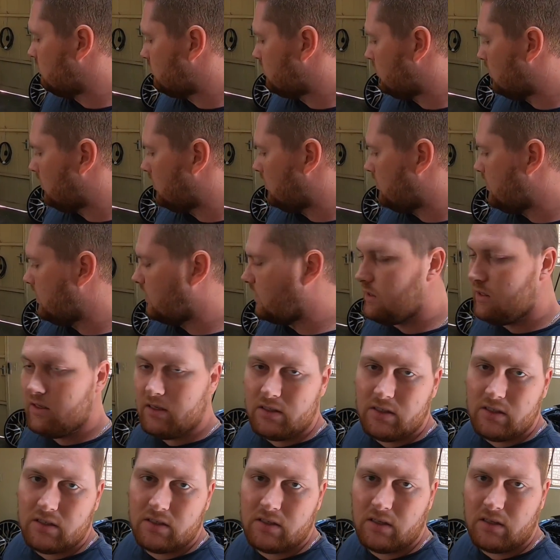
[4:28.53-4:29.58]
probably
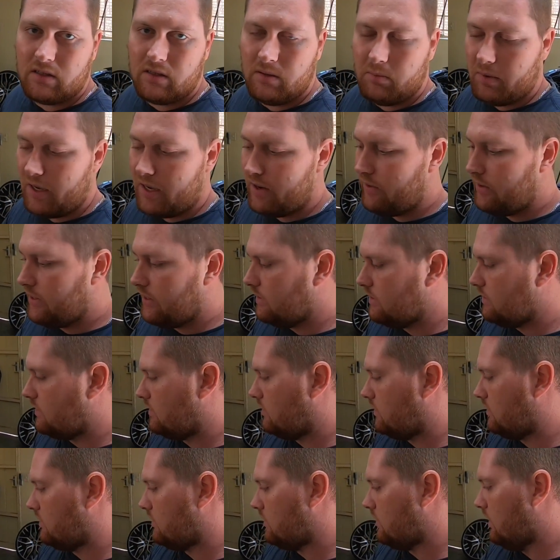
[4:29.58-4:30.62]
these shitty
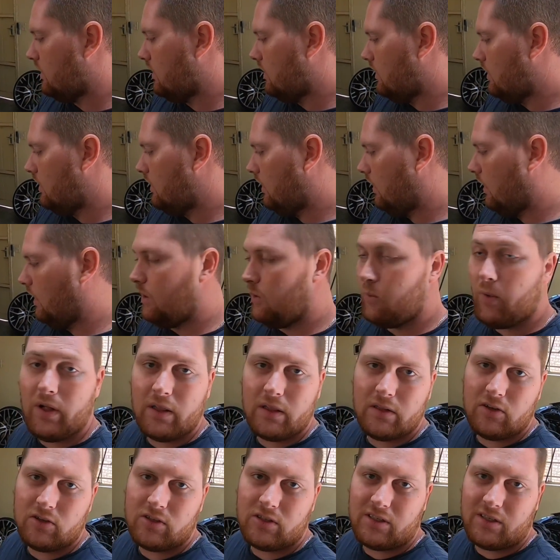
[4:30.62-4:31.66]
bearings. Well,
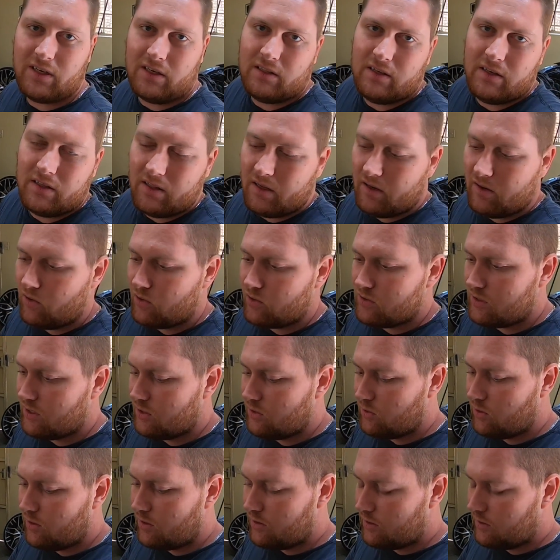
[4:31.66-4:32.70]
not shitty, they lost the
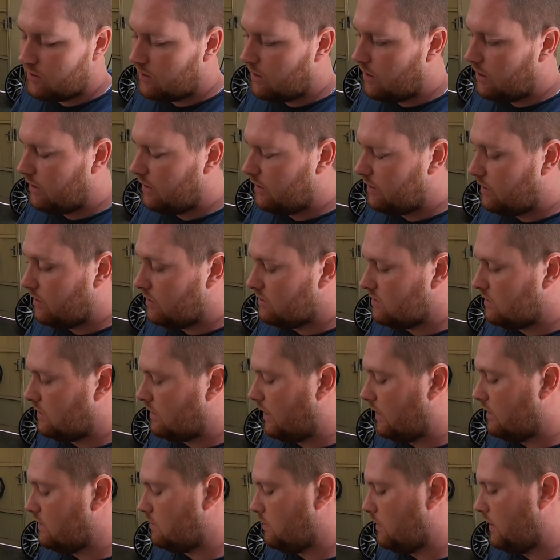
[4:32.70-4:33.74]
290,000
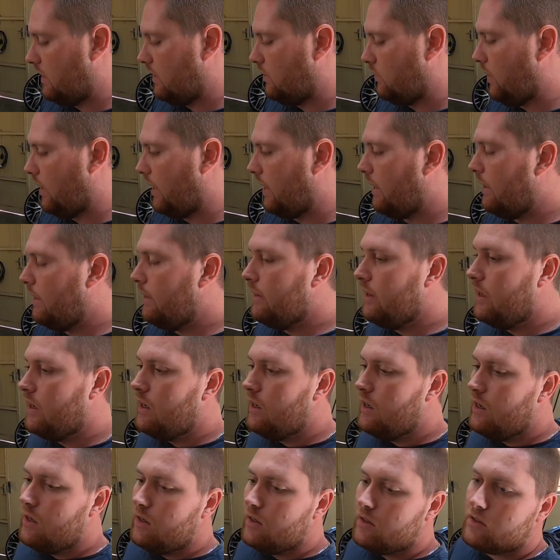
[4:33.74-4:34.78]
Ks, but anyway,
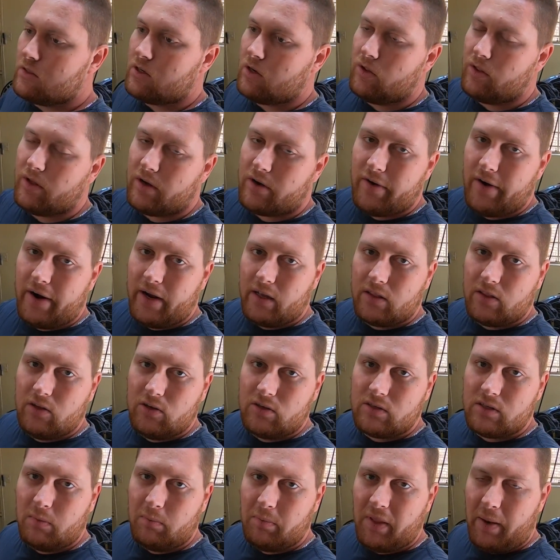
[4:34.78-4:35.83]
so the crank
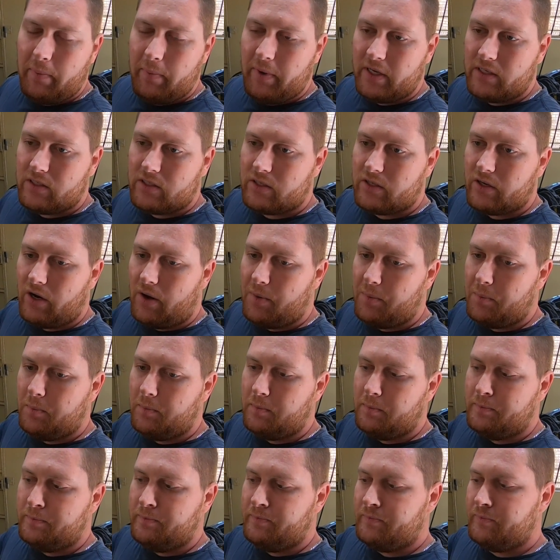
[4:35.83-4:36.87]
took some damage.
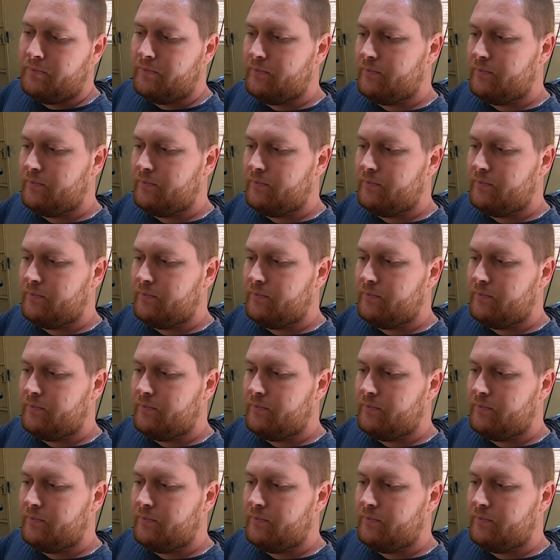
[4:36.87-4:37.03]
I'm